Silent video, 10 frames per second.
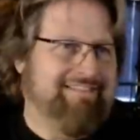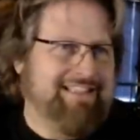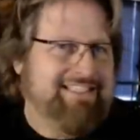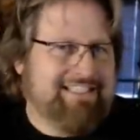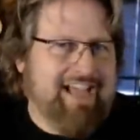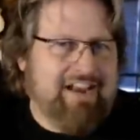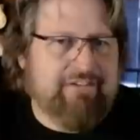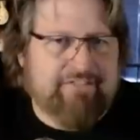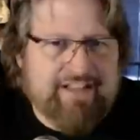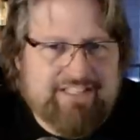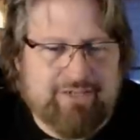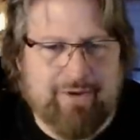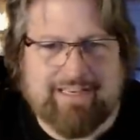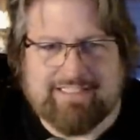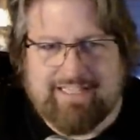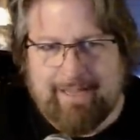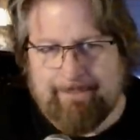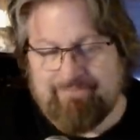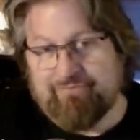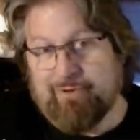That's just kind of a fancy way to say,
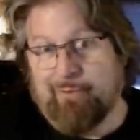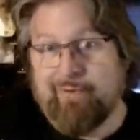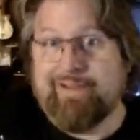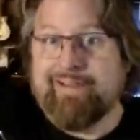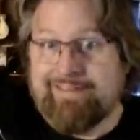we're going to